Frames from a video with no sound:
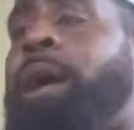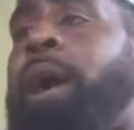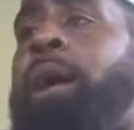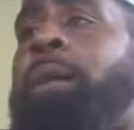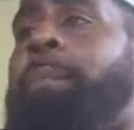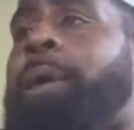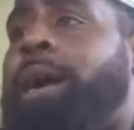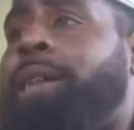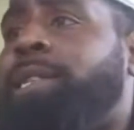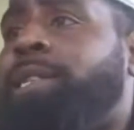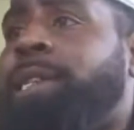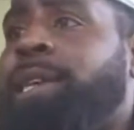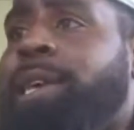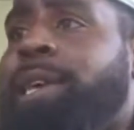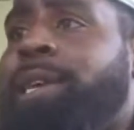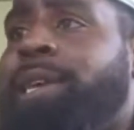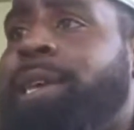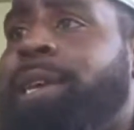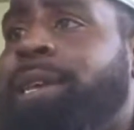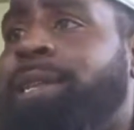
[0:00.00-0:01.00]
out by
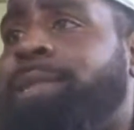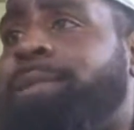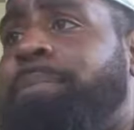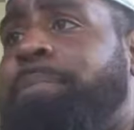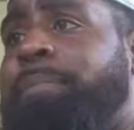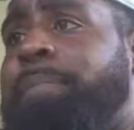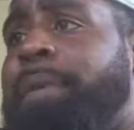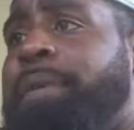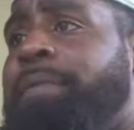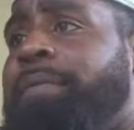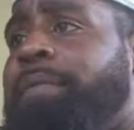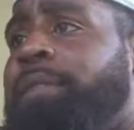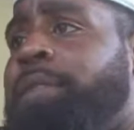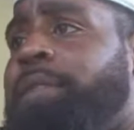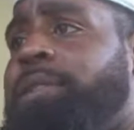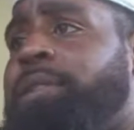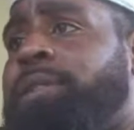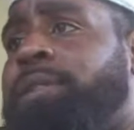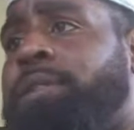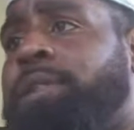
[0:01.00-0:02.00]
10 against
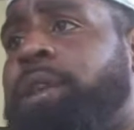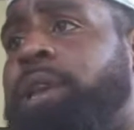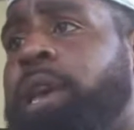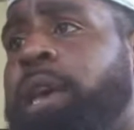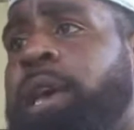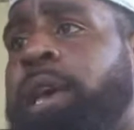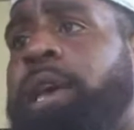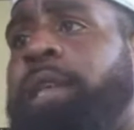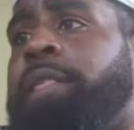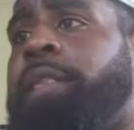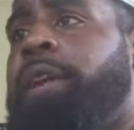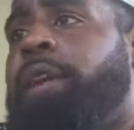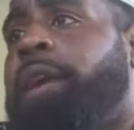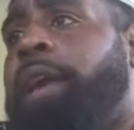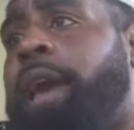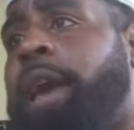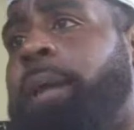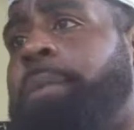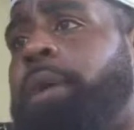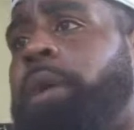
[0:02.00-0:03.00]
Memphis in their
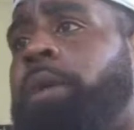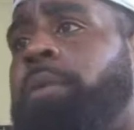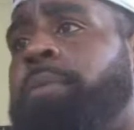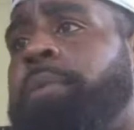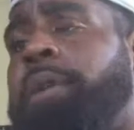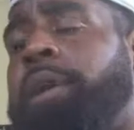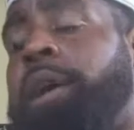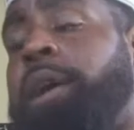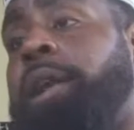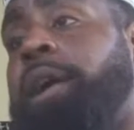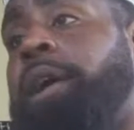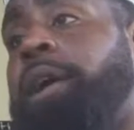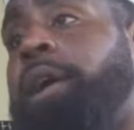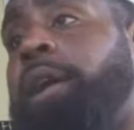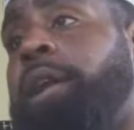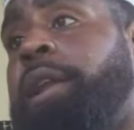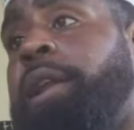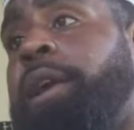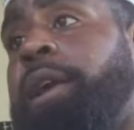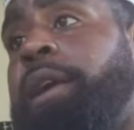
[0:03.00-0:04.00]
game opener,
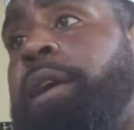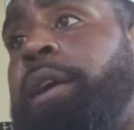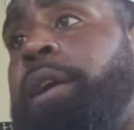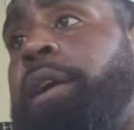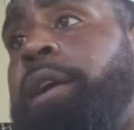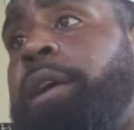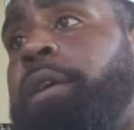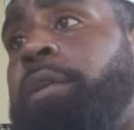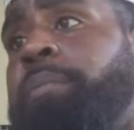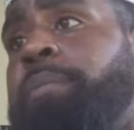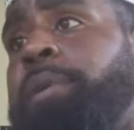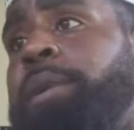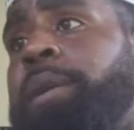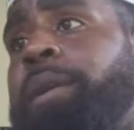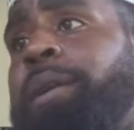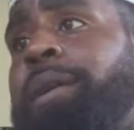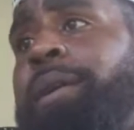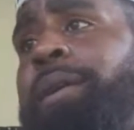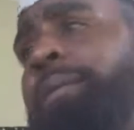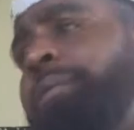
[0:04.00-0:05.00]

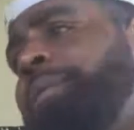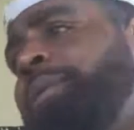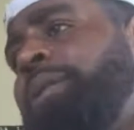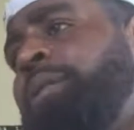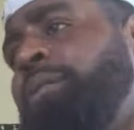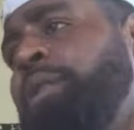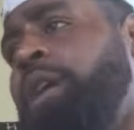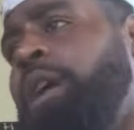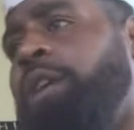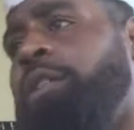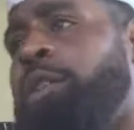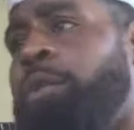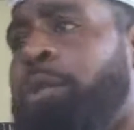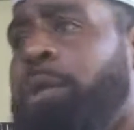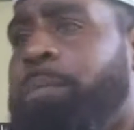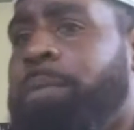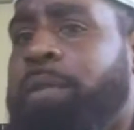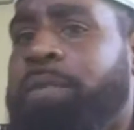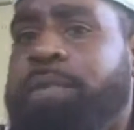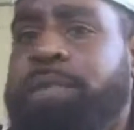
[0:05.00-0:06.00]
opener, and we all know what
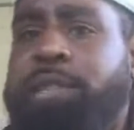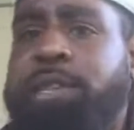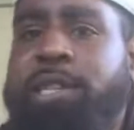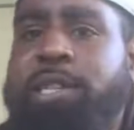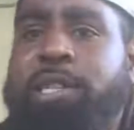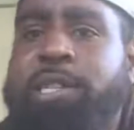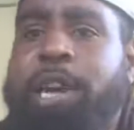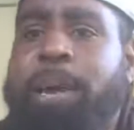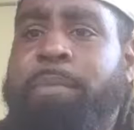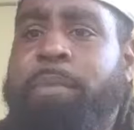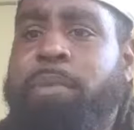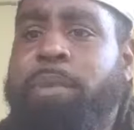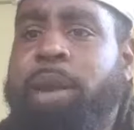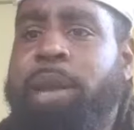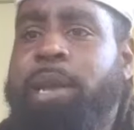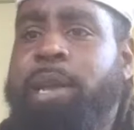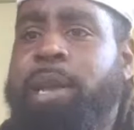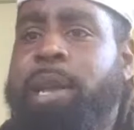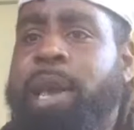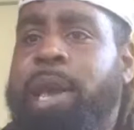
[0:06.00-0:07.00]
Memphis is. Ja Morant
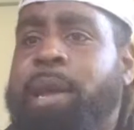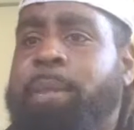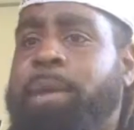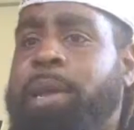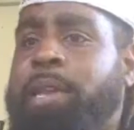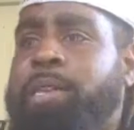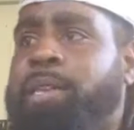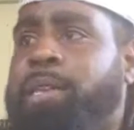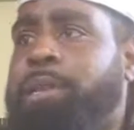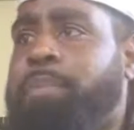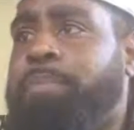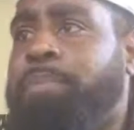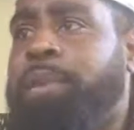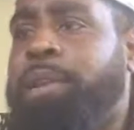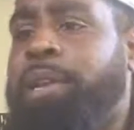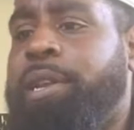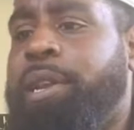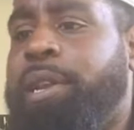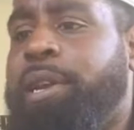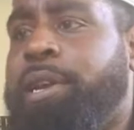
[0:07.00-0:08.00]
in the game, man. That's a
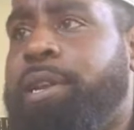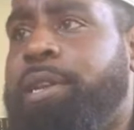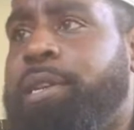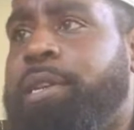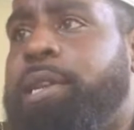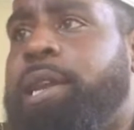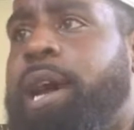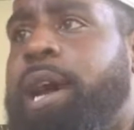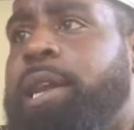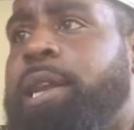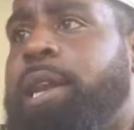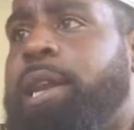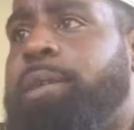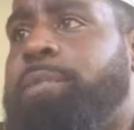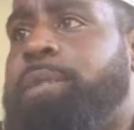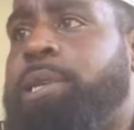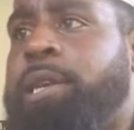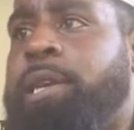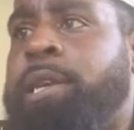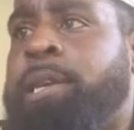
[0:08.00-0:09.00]
pretty good goddamn
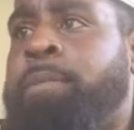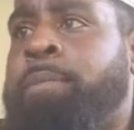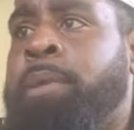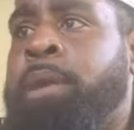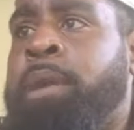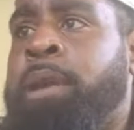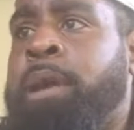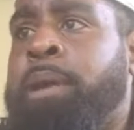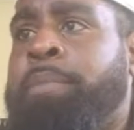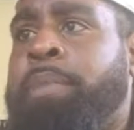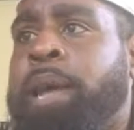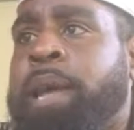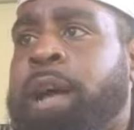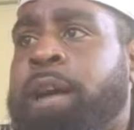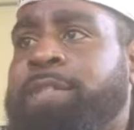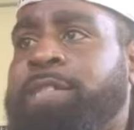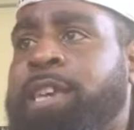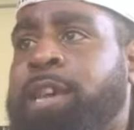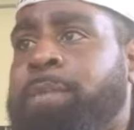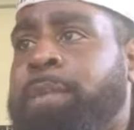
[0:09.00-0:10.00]
team,
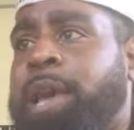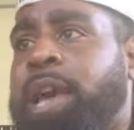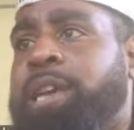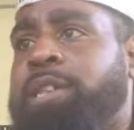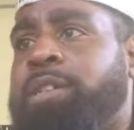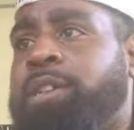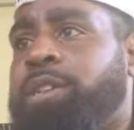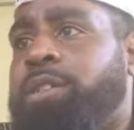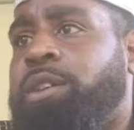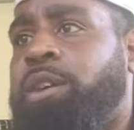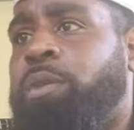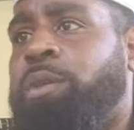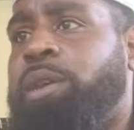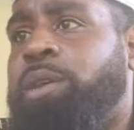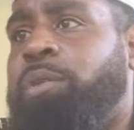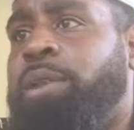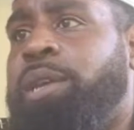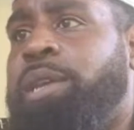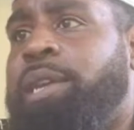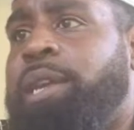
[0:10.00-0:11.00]
playoff team last year. So
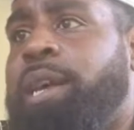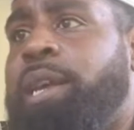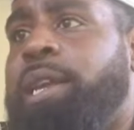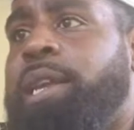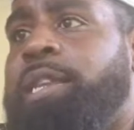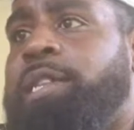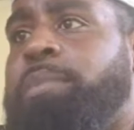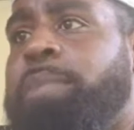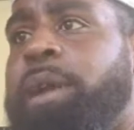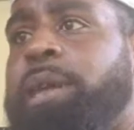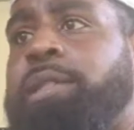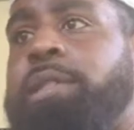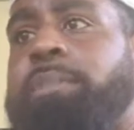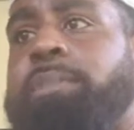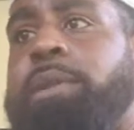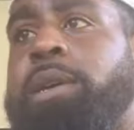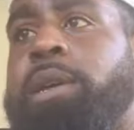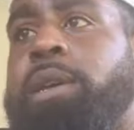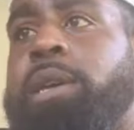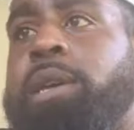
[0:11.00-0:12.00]
we didn't expect them
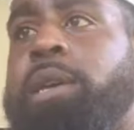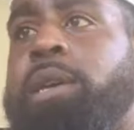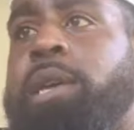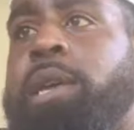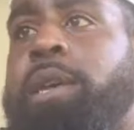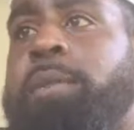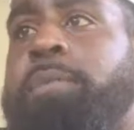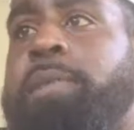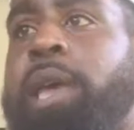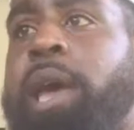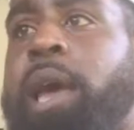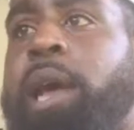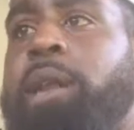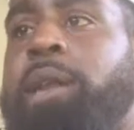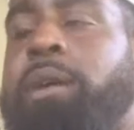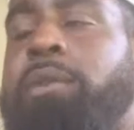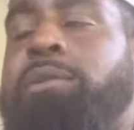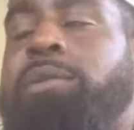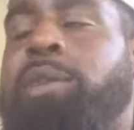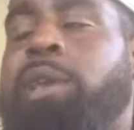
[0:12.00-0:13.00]
to keep that
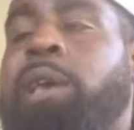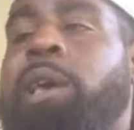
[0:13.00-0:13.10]
close.